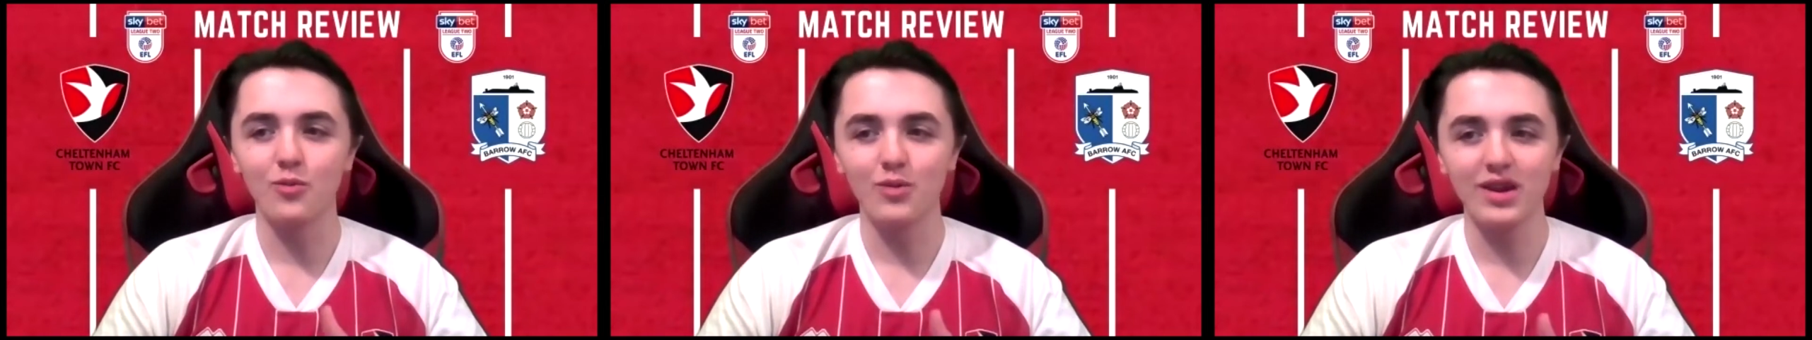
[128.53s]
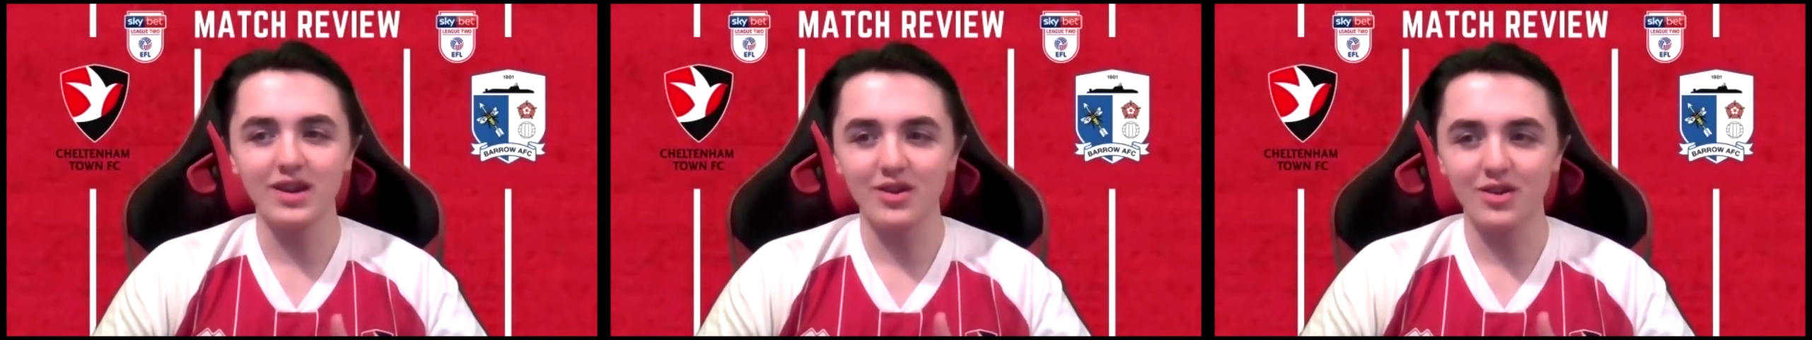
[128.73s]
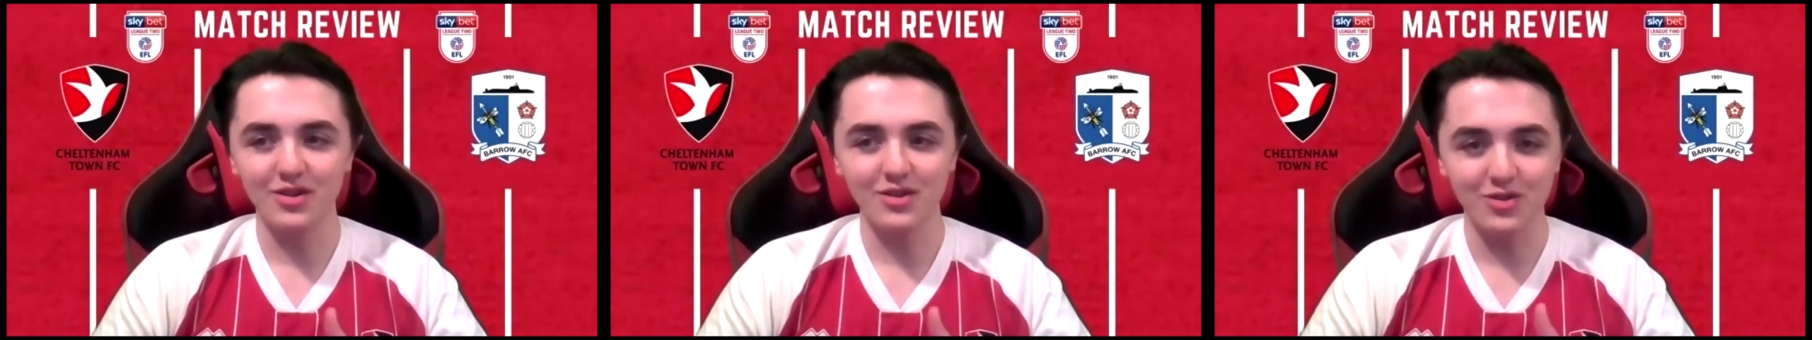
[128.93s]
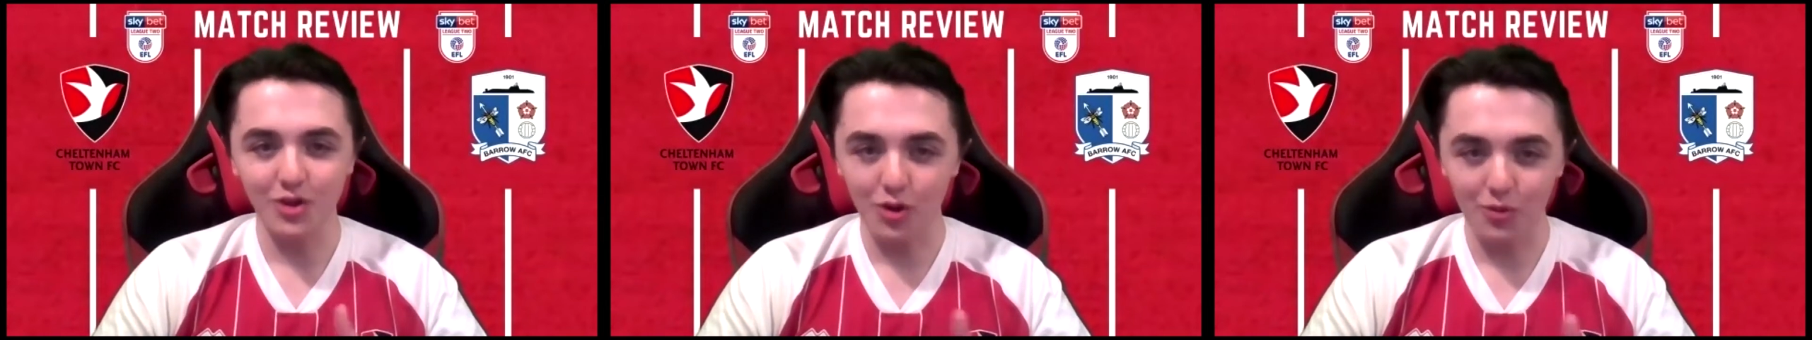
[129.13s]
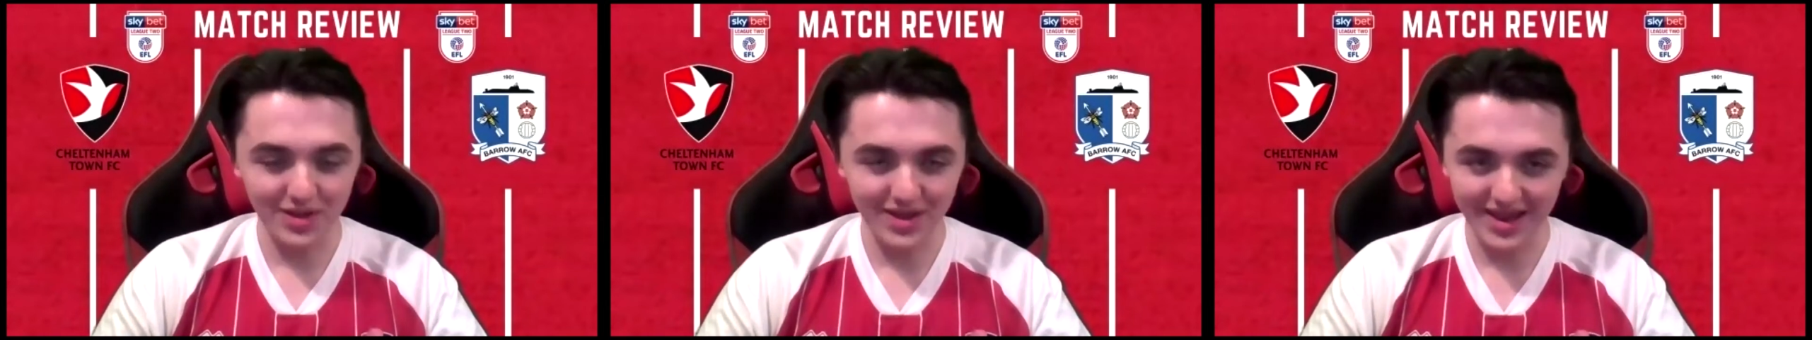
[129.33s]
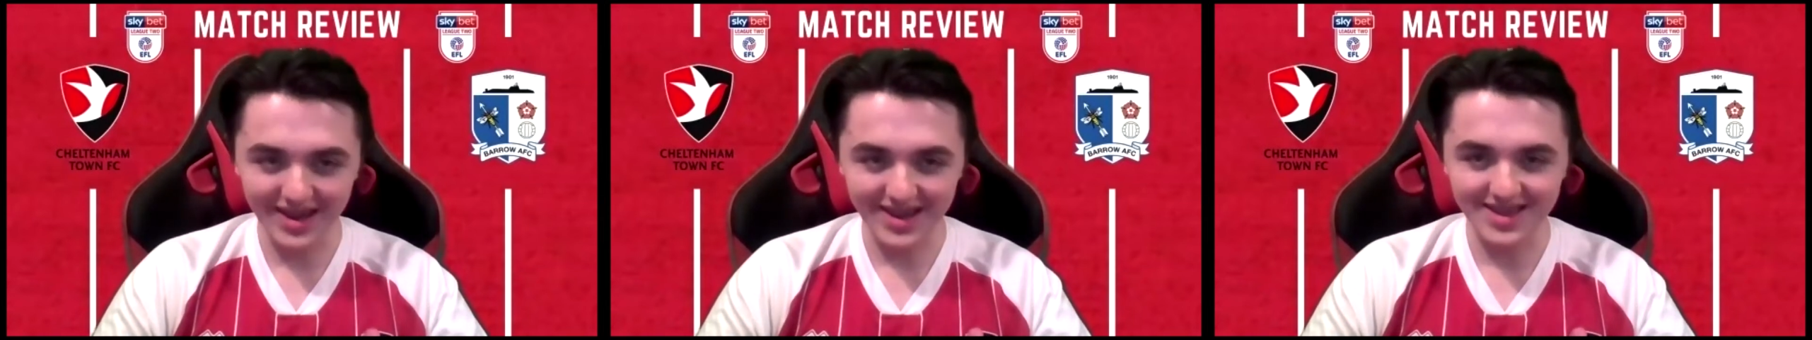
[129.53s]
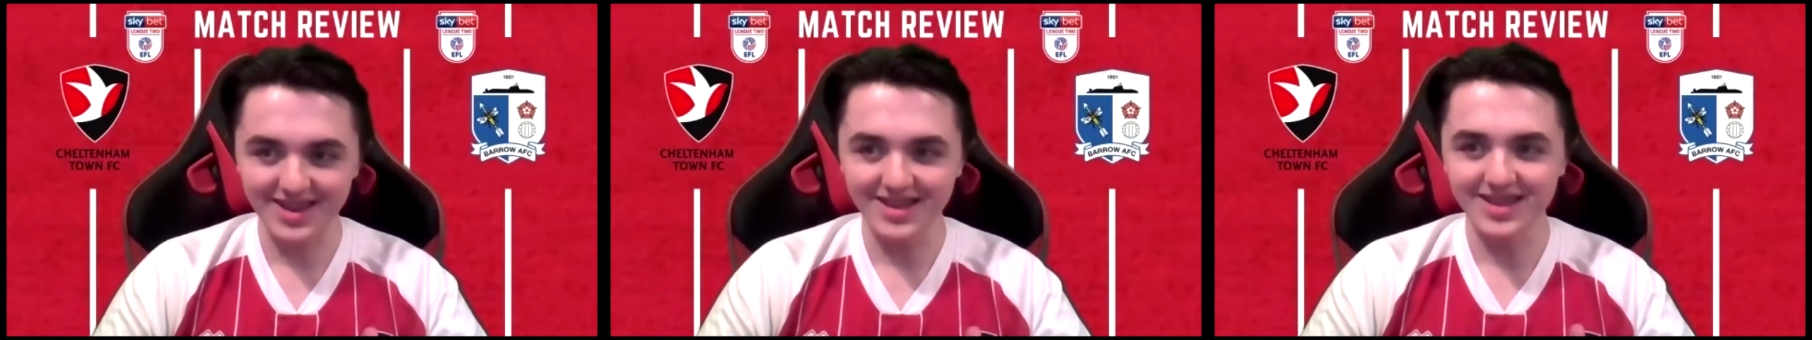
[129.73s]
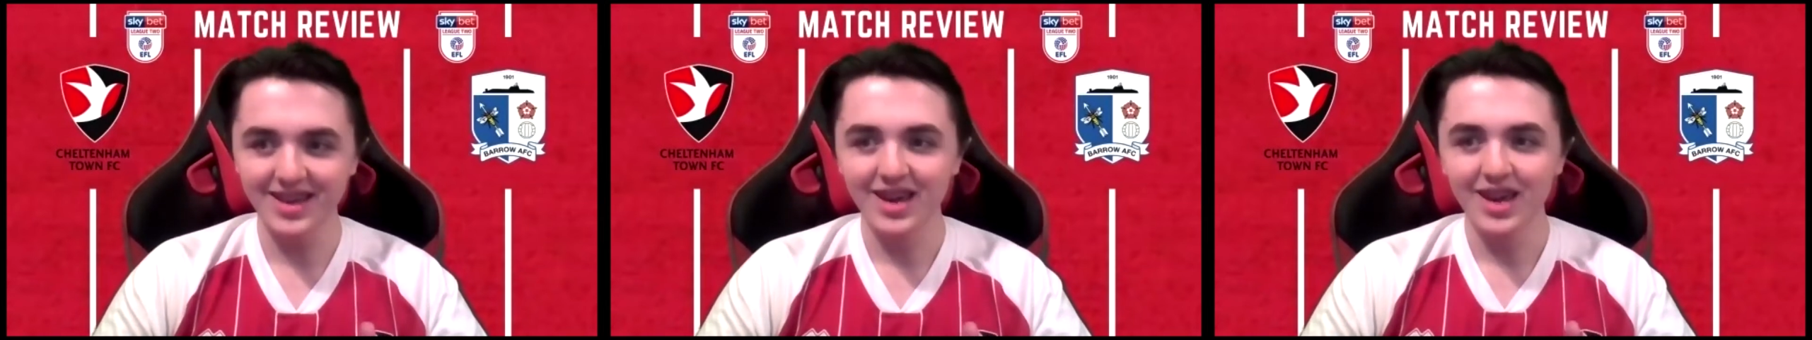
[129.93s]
We got dominated,